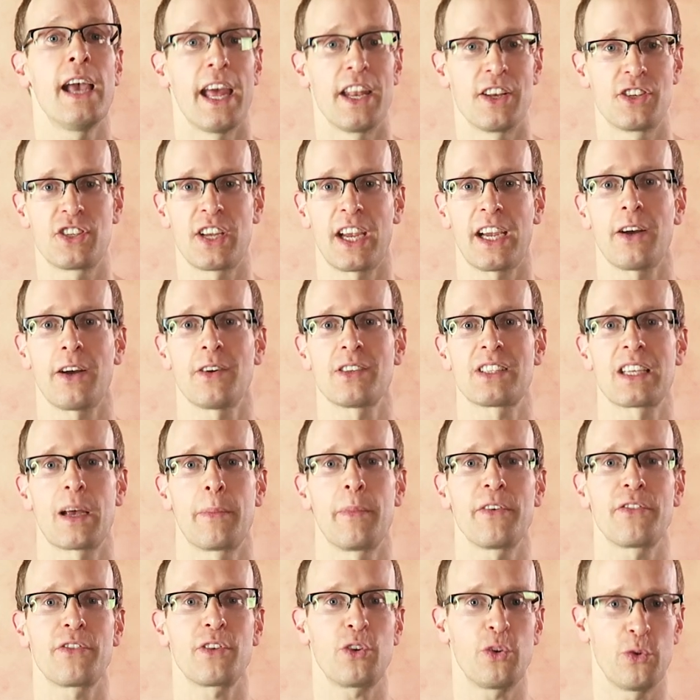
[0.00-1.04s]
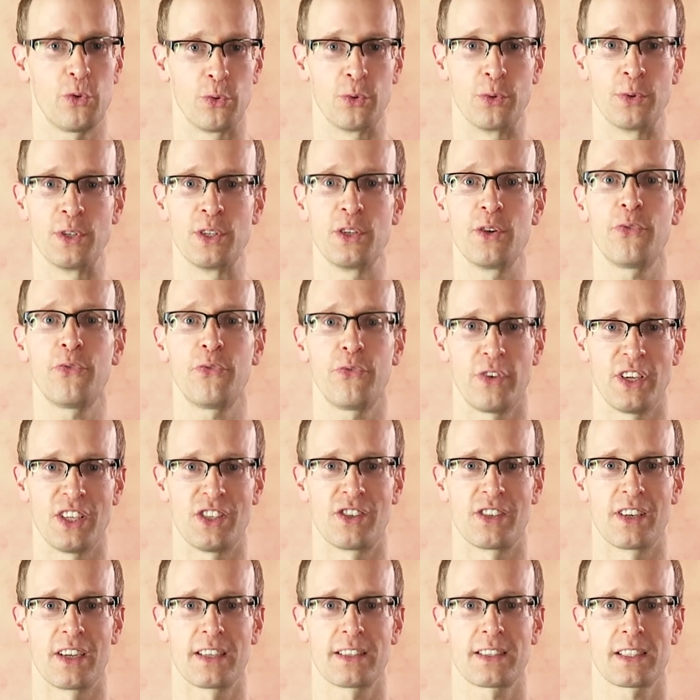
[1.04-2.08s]
and check out some of the cool new
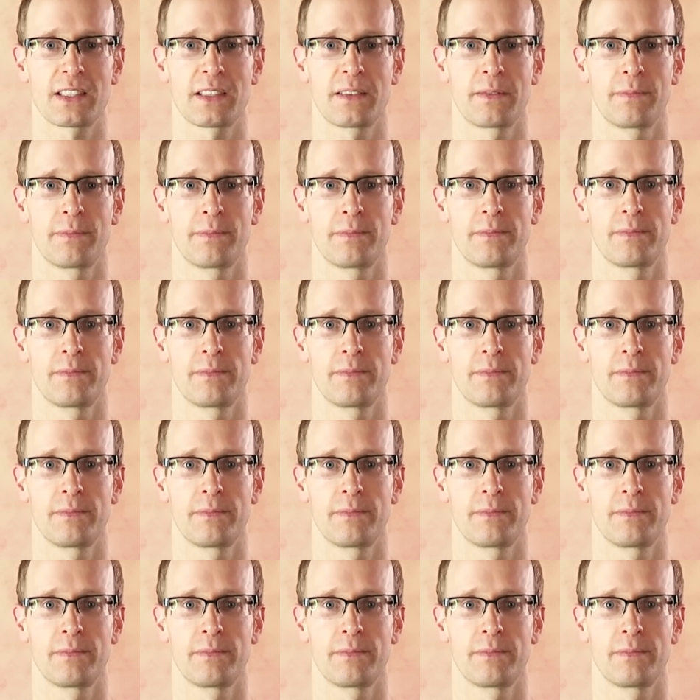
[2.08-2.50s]
features.